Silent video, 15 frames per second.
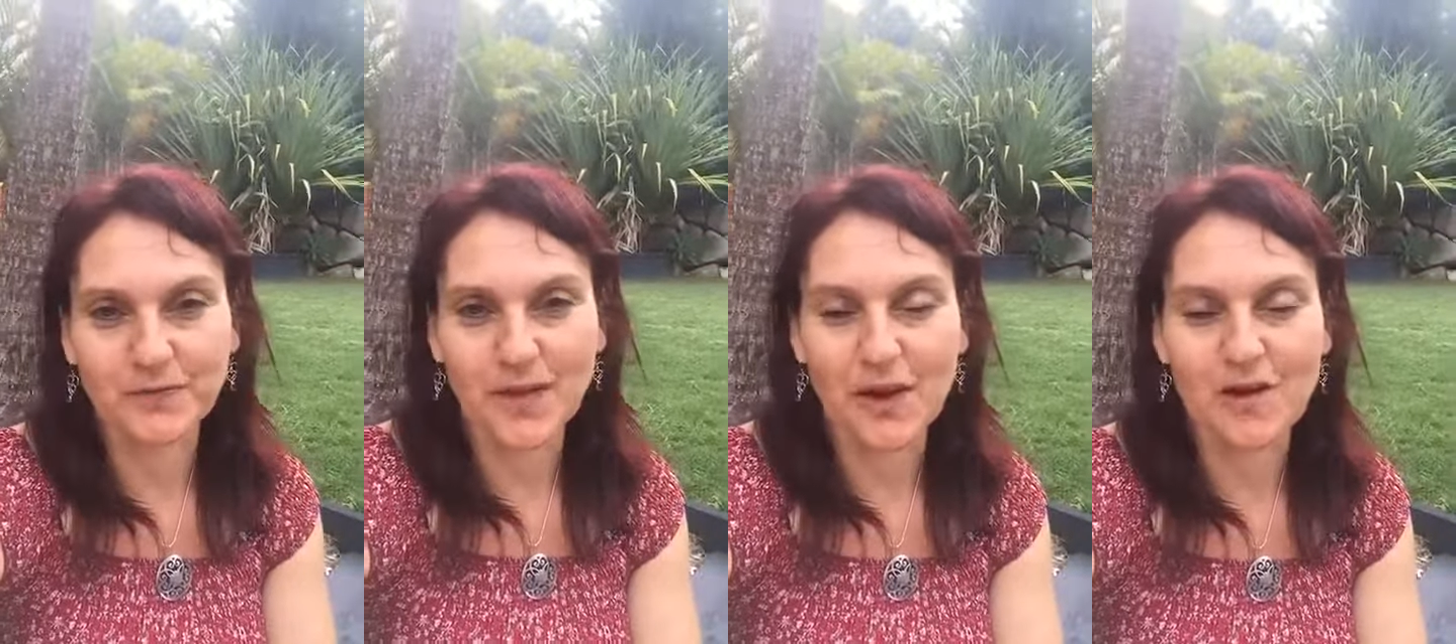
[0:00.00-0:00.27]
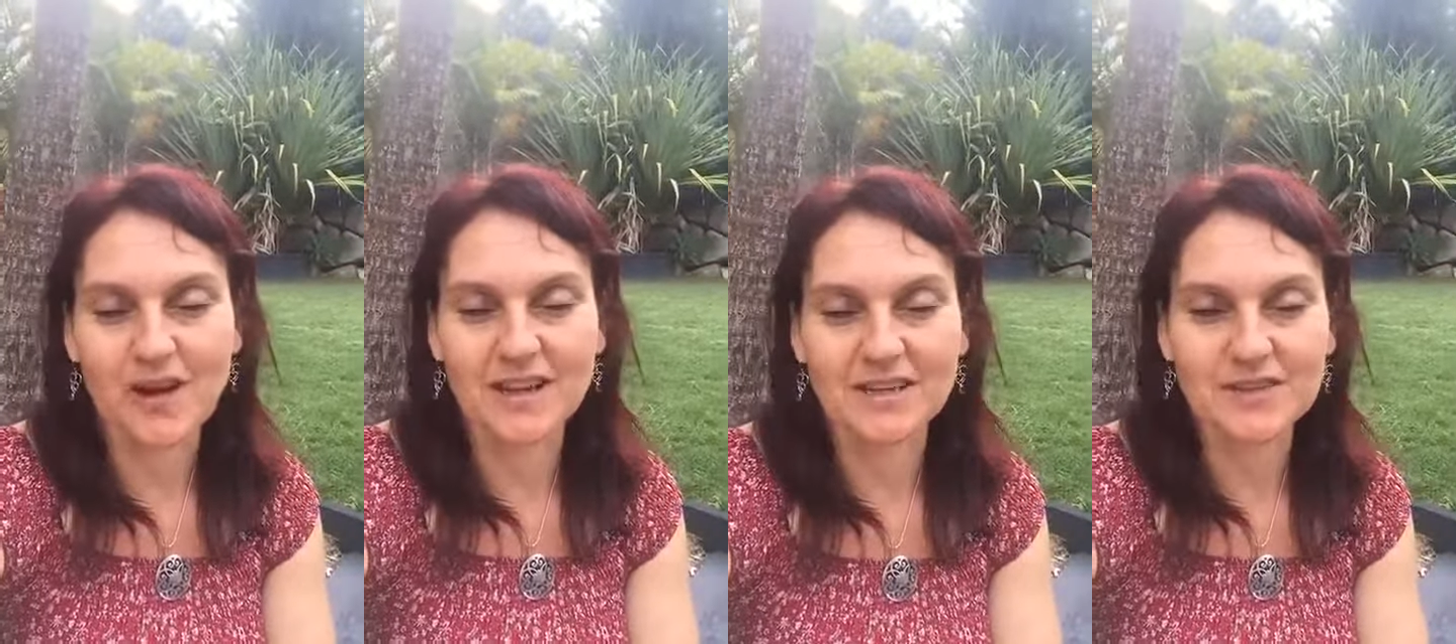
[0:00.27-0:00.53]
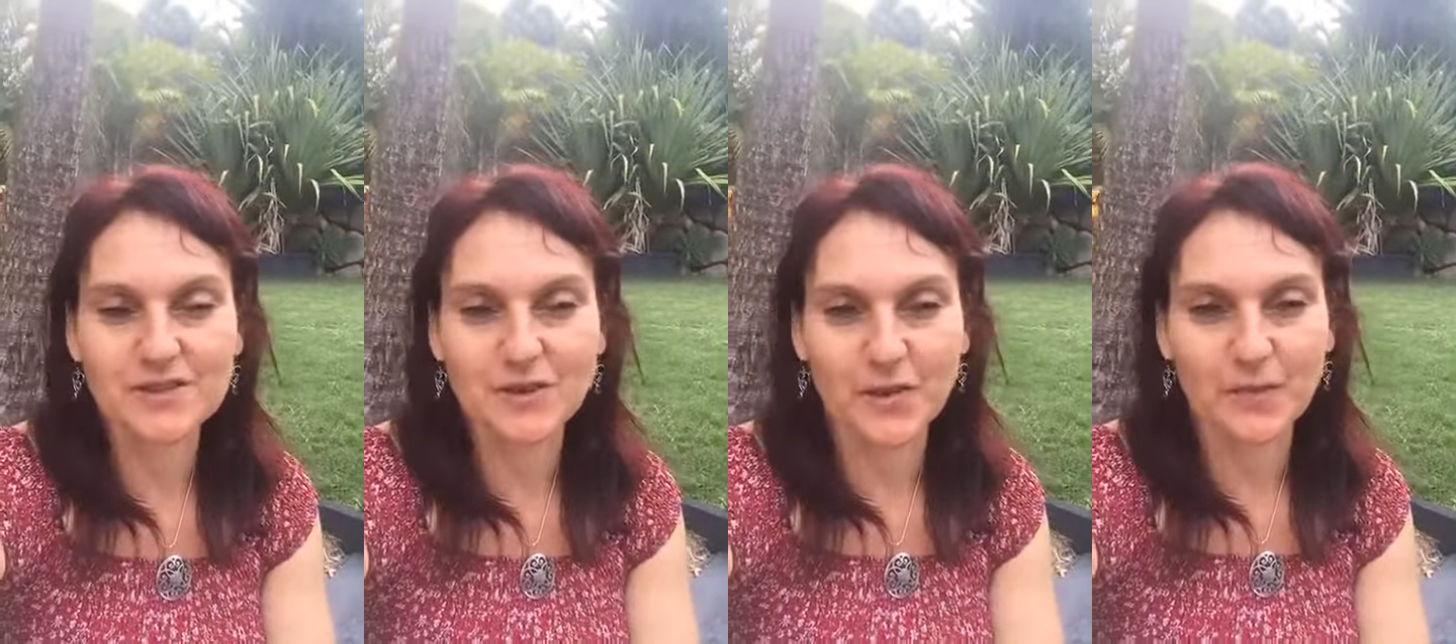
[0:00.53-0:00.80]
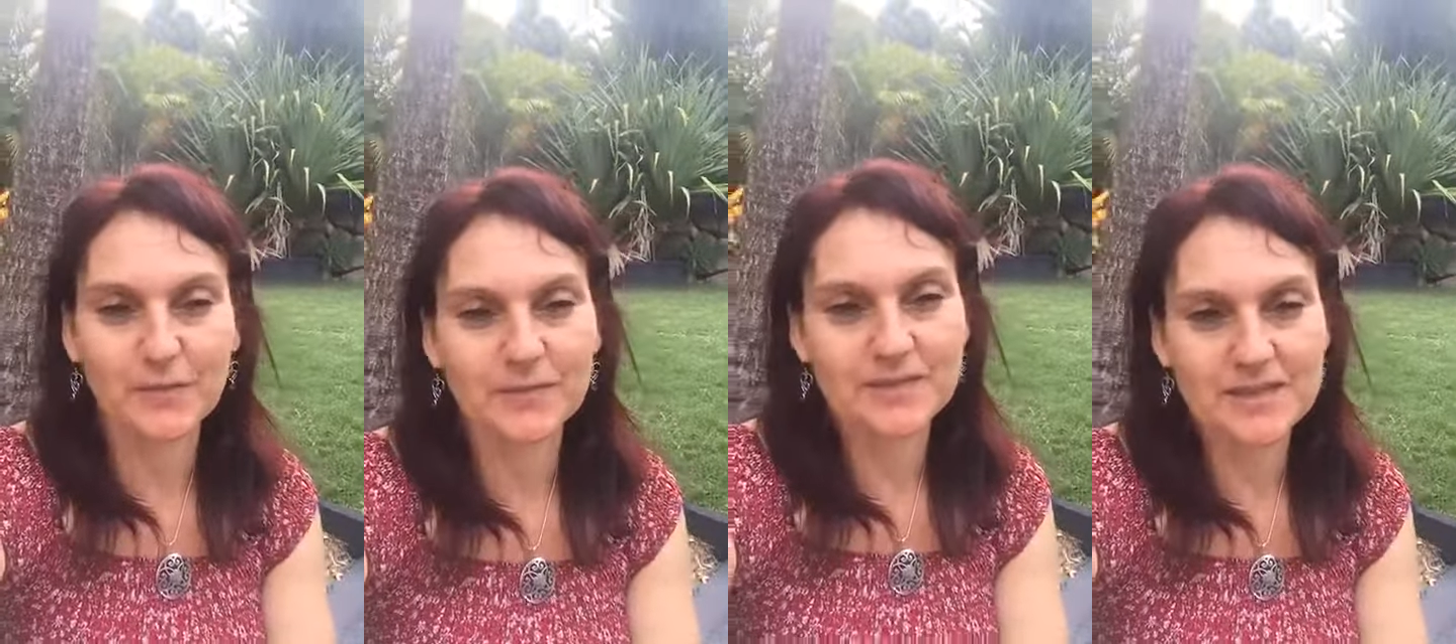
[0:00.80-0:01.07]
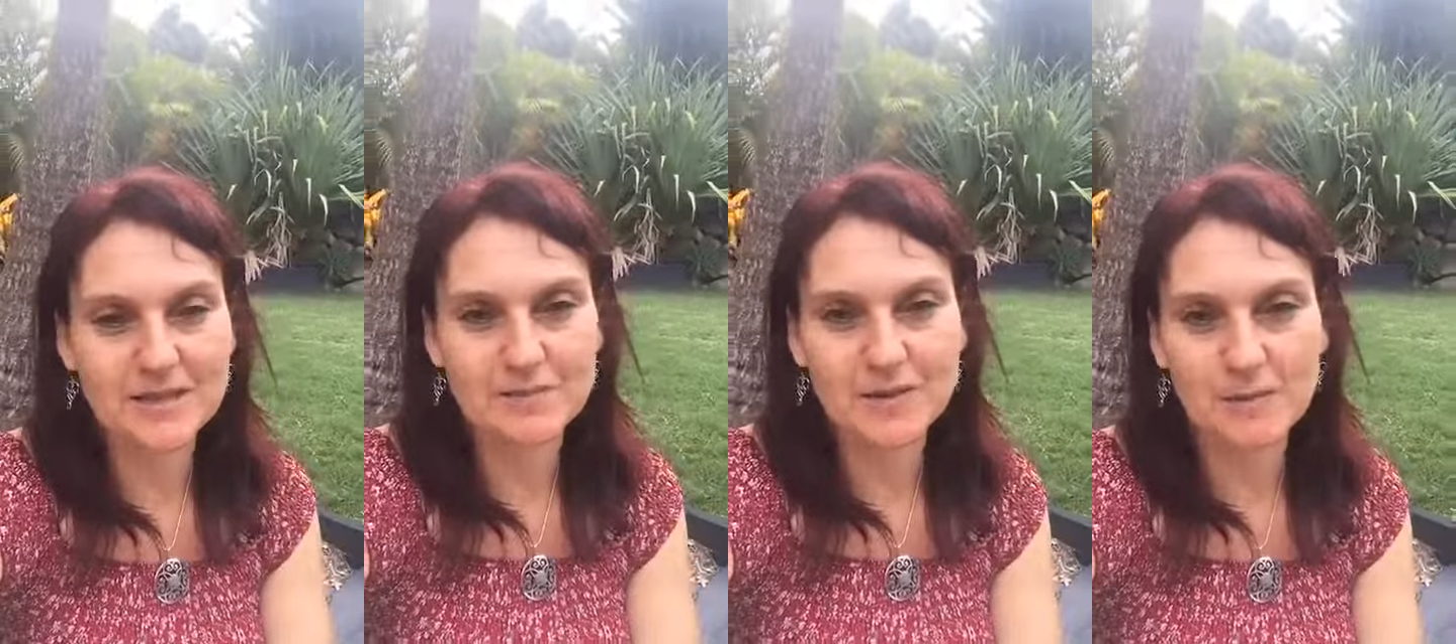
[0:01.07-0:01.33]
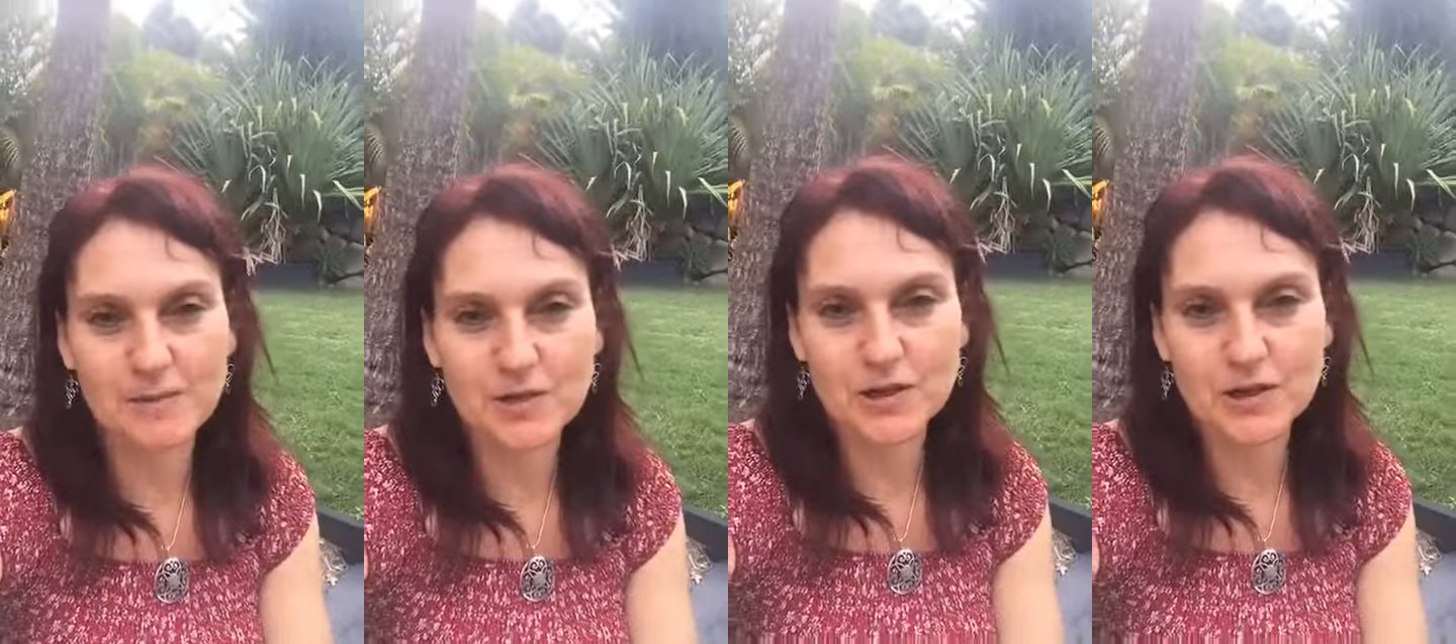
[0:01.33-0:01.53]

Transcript: All right, so tip number